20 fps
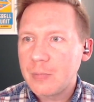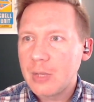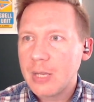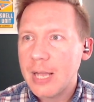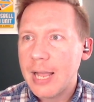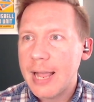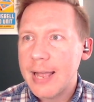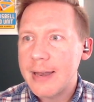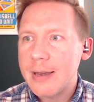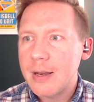
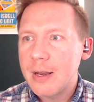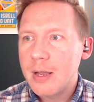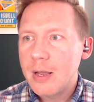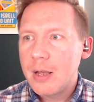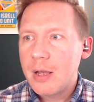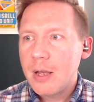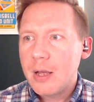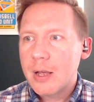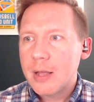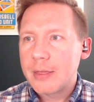And
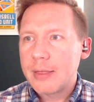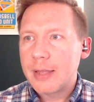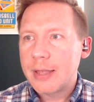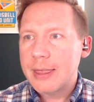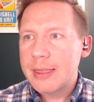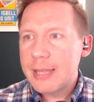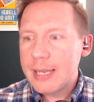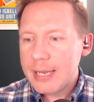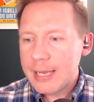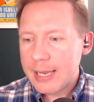the
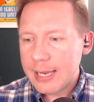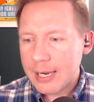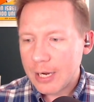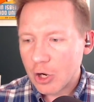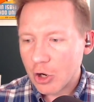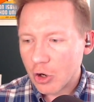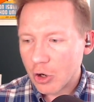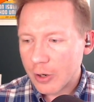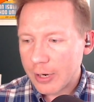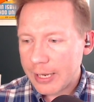thing
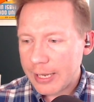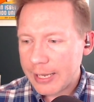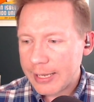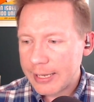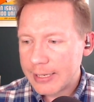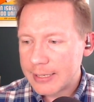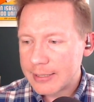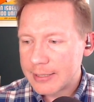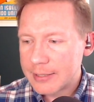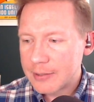here
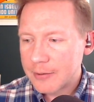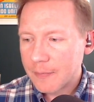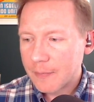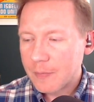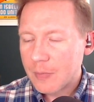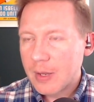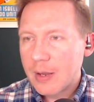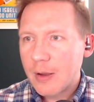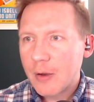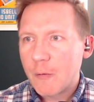is
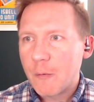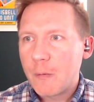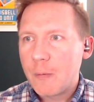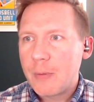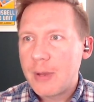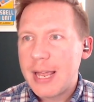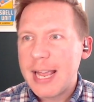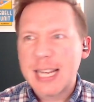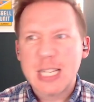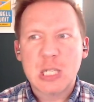
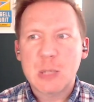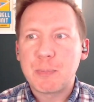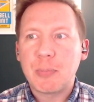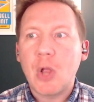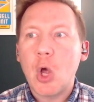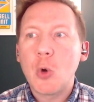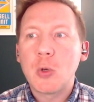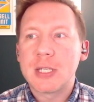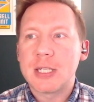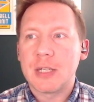
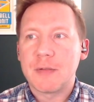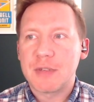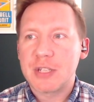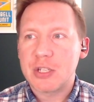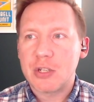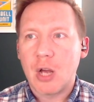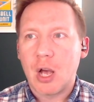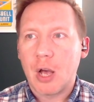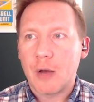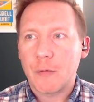explosive
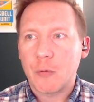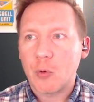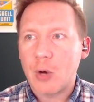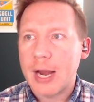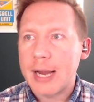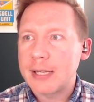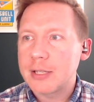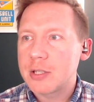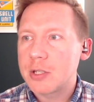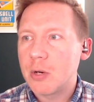stuff,
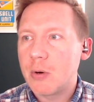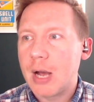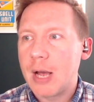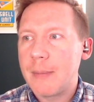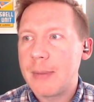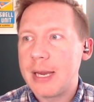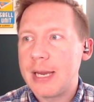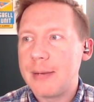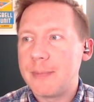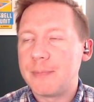right? So, I
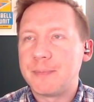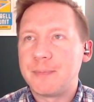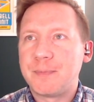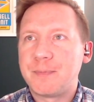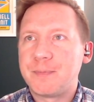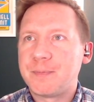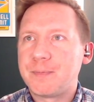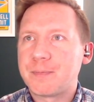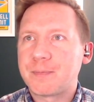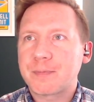mean,
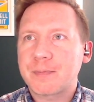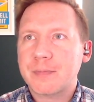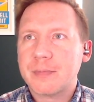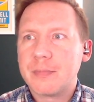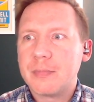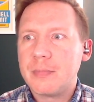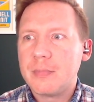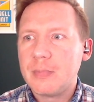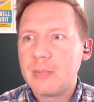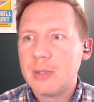
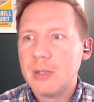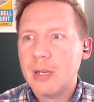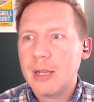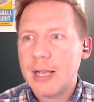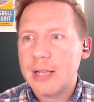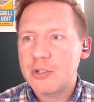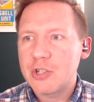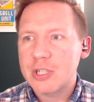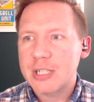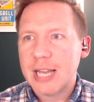
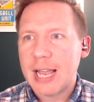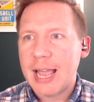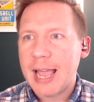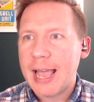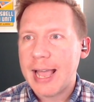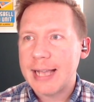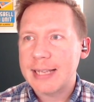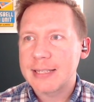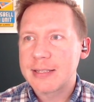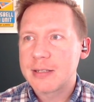just
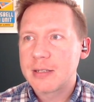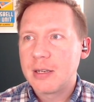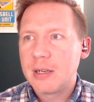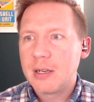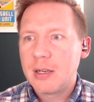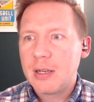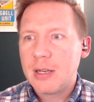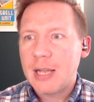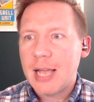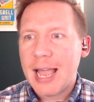has
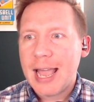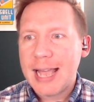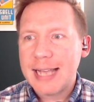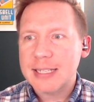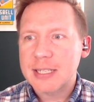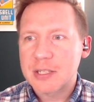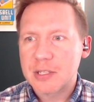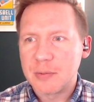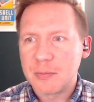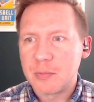
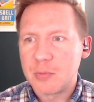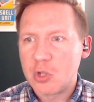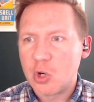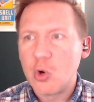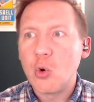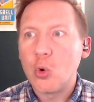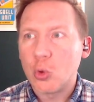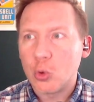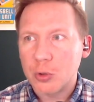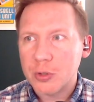some
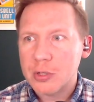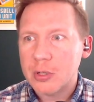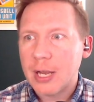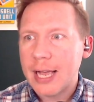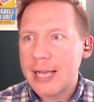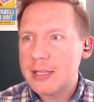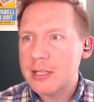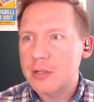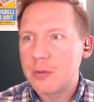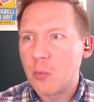tools,
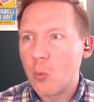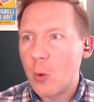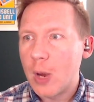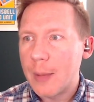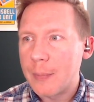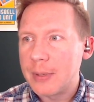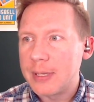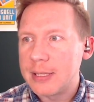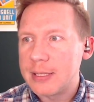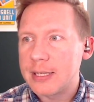has some
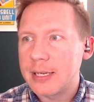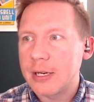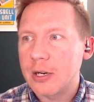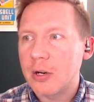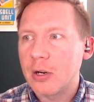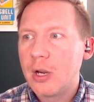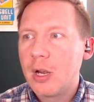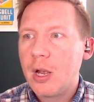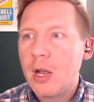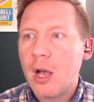weapons
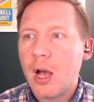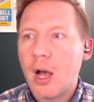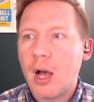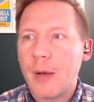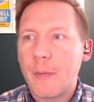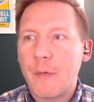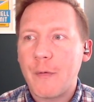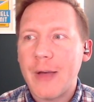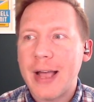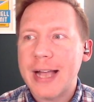here.
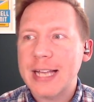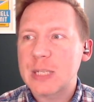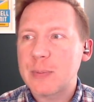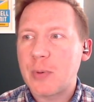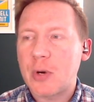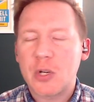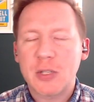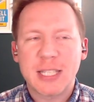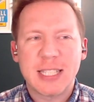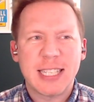
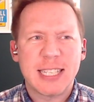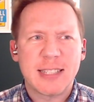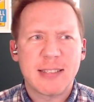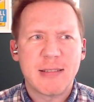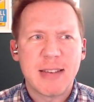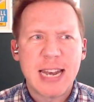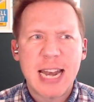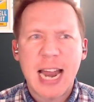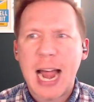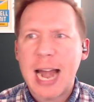Fastball sits
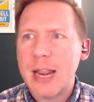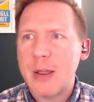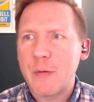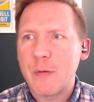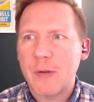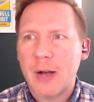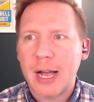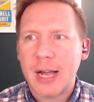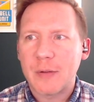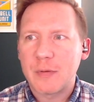
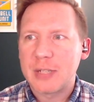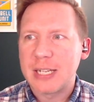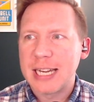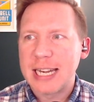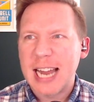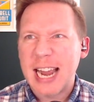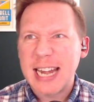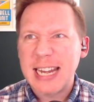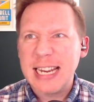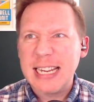95 to
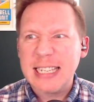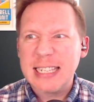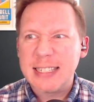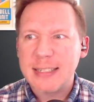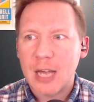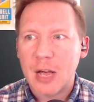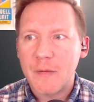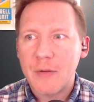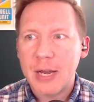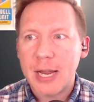
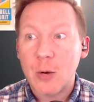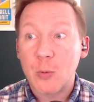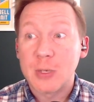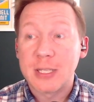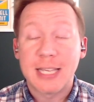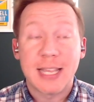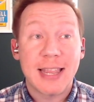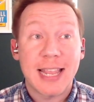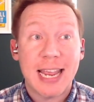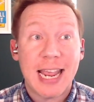97. It
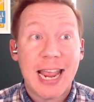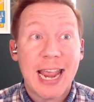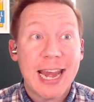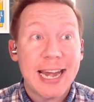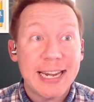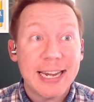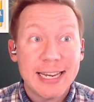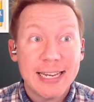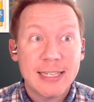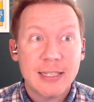was in the
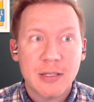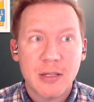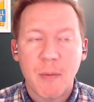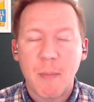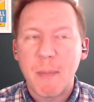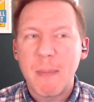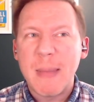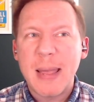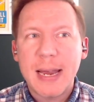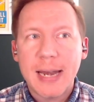80s, the
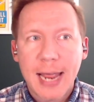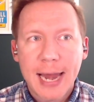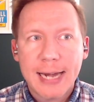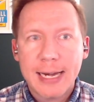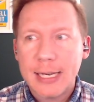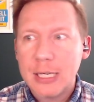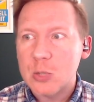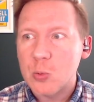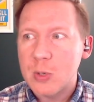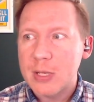
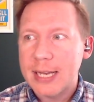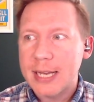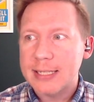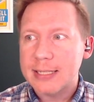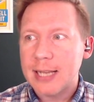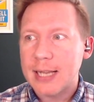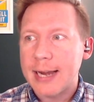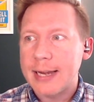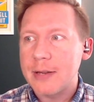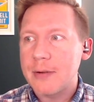mid-80s when they
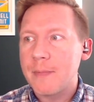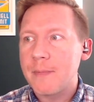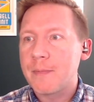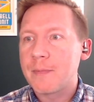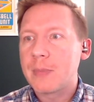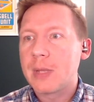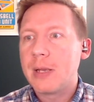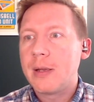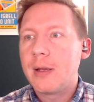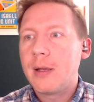signed him.
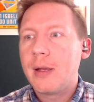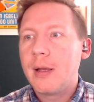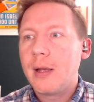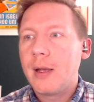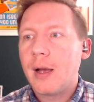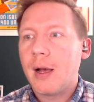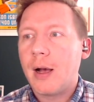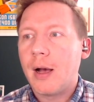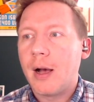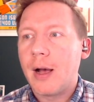
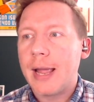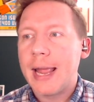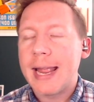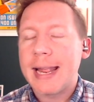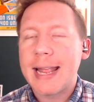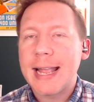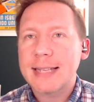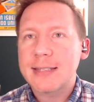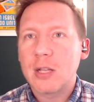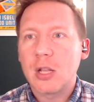
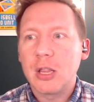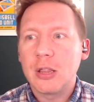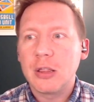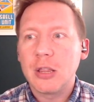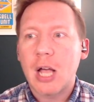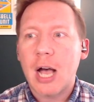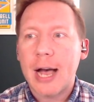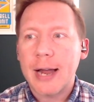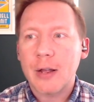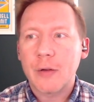It has a
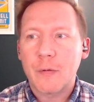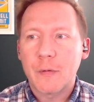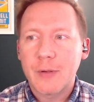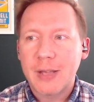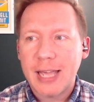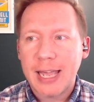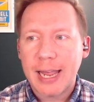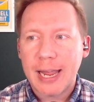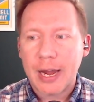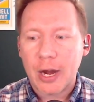lot of
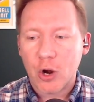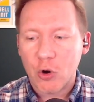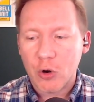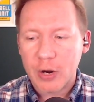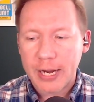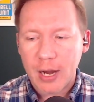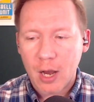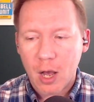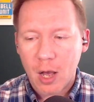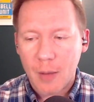
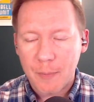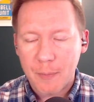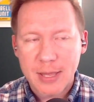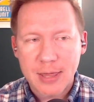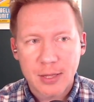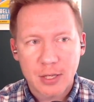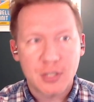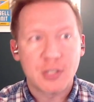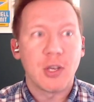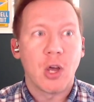carry up
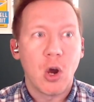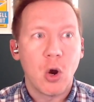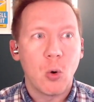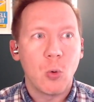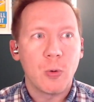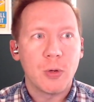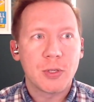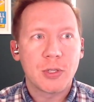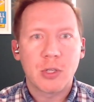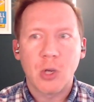in the
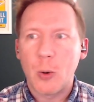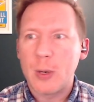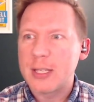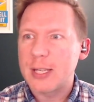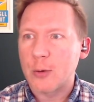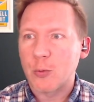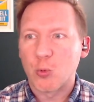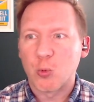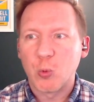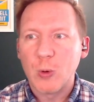zone. So, it's
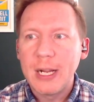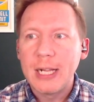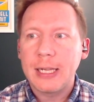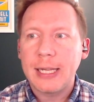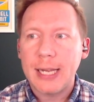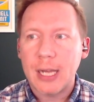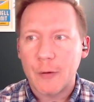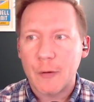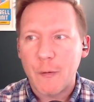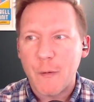a
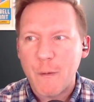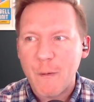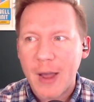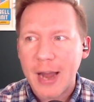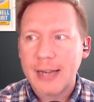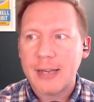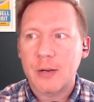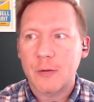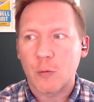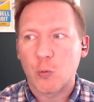really
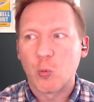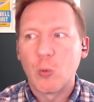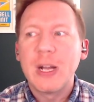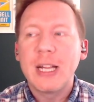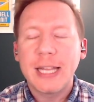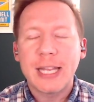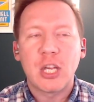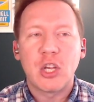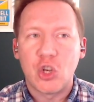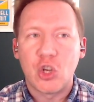effective,
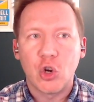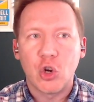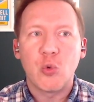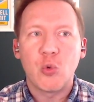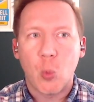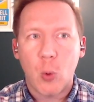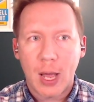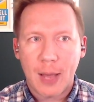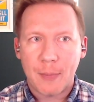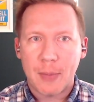really
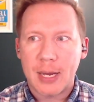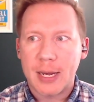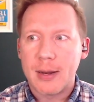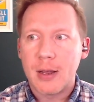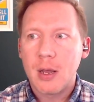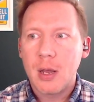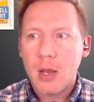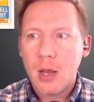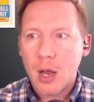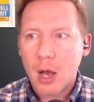good weapon
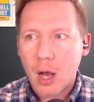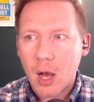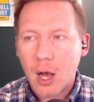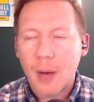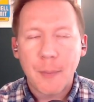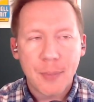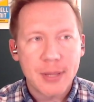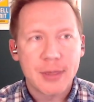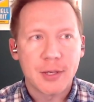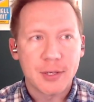
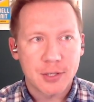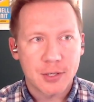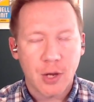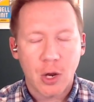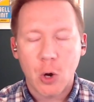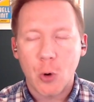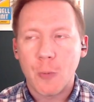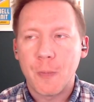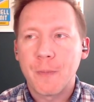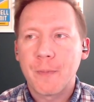up in the
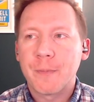zone.